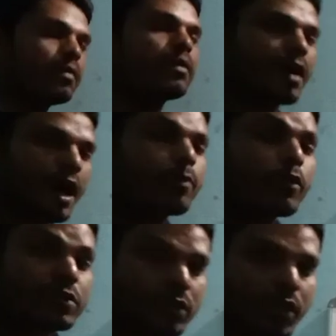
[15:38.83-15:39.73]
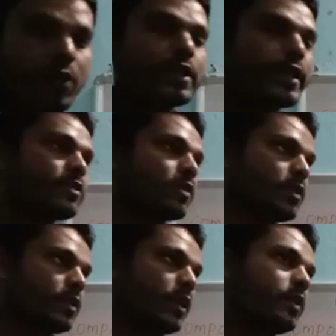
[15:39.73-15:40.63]
almost all the natural
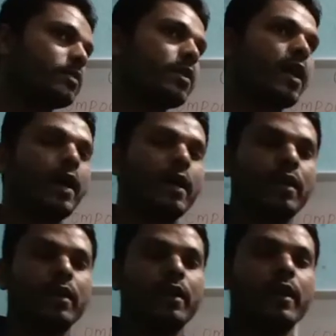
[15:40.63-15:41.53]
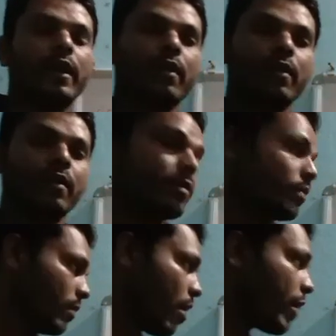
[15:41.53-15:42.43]
things are
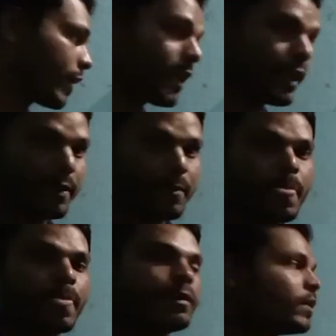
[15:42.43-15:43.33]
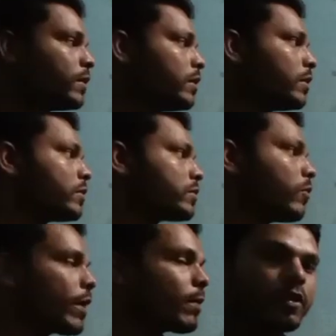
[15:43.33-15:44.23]
organic. So why?
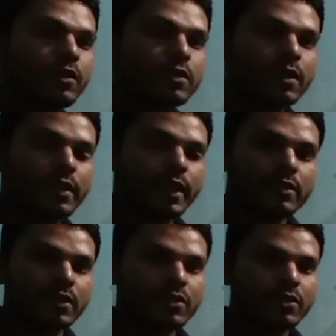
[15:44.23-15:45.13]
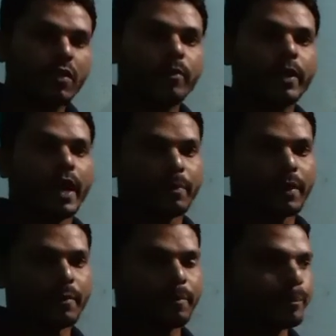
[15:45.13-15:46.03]
Because they consist of
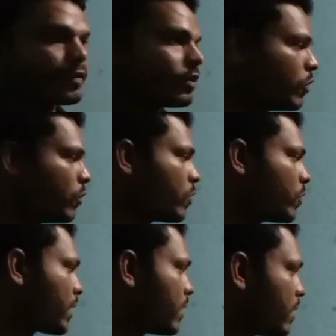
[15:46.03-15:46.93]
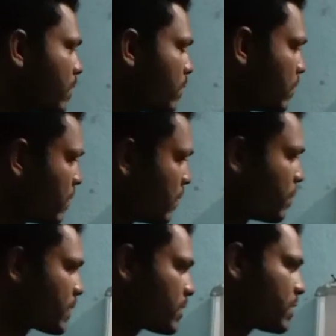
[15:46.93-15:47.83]
carbon. Due to the
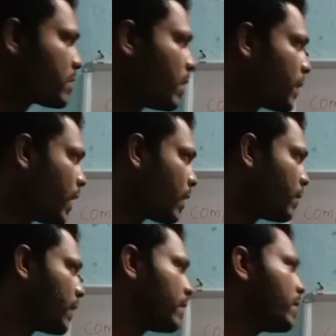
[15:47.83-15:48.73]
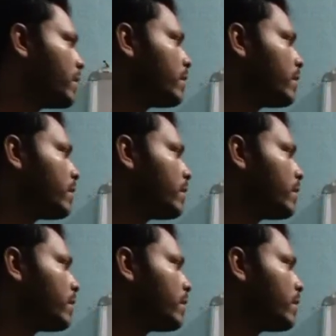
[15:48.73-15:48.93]
presence of carbon,